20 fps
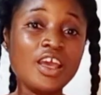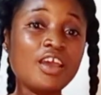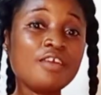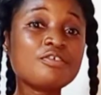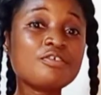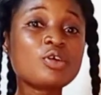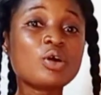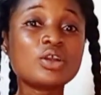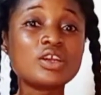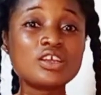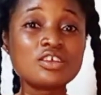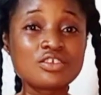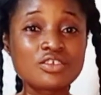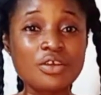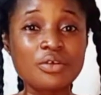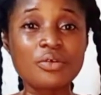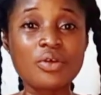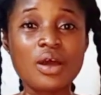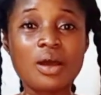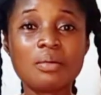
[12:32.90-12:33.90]
If you're on
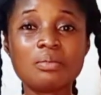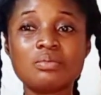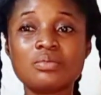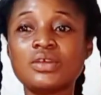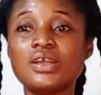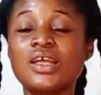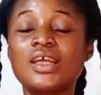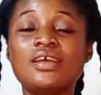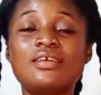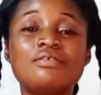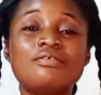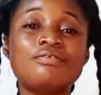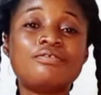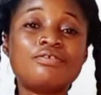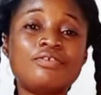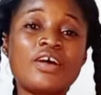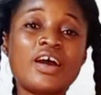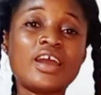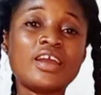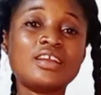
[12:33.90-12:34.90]
Instagram,
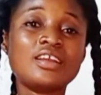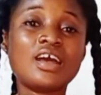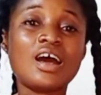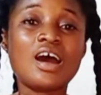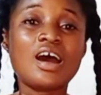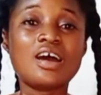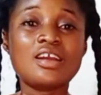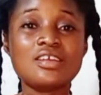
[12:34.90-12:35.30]
find